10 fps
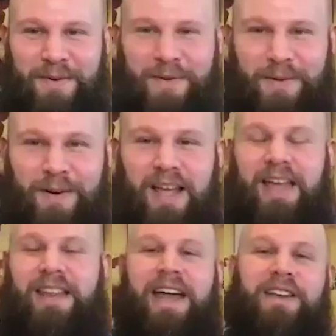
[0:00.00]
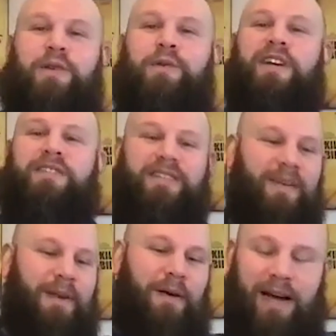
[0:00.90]
cool. And you touched on
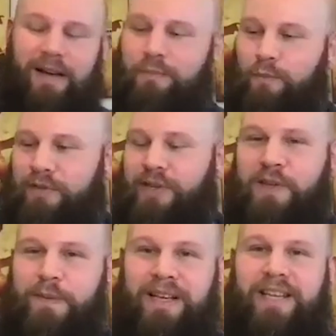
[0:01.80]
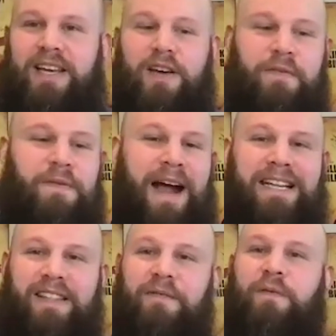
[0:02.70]
something I was curious about, like
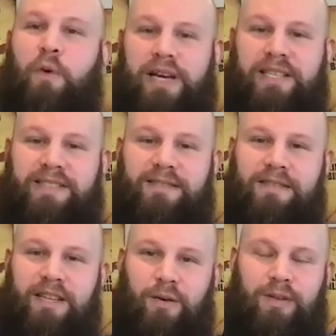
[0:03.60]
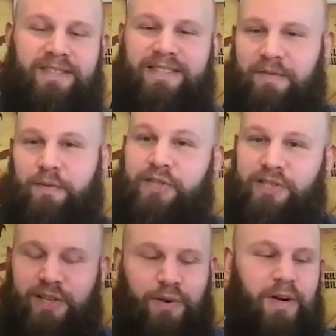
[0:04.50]
finding the voice, let's say for
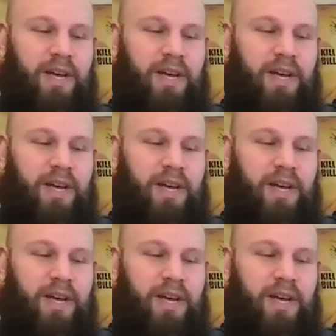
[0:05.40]
Stu.